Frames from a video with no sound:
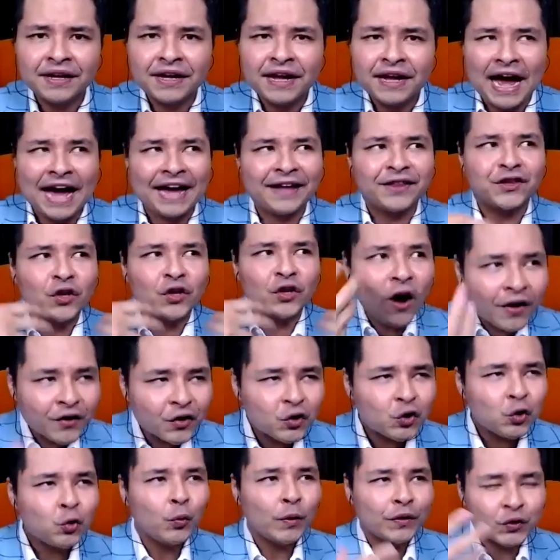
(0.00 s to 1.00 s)
I taught
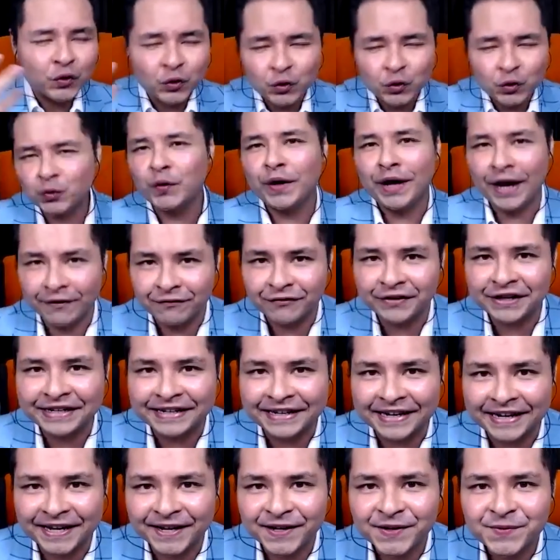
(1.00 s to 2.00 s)
you what to do every
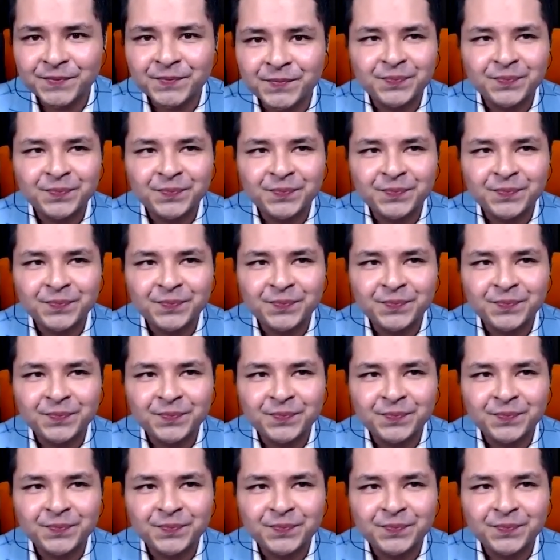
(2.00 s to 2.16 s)
day.